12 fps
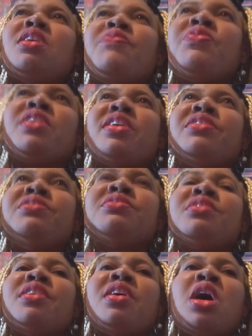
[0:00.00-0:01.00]
forgot how you
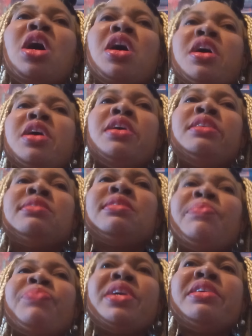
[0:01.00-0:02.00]
say that. It's
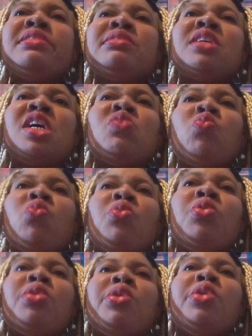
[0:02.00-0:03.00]
something he said,
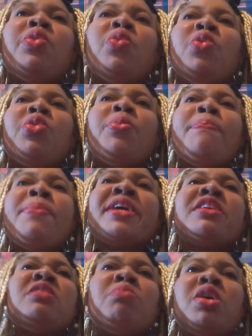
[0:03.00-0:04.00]

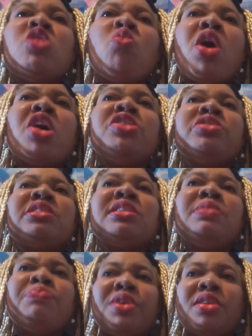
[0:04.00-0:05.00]
making money while you're
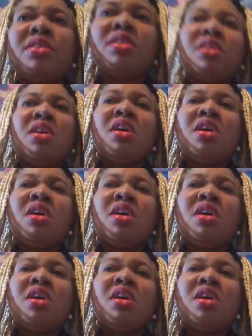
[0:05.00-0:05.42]
sleeping.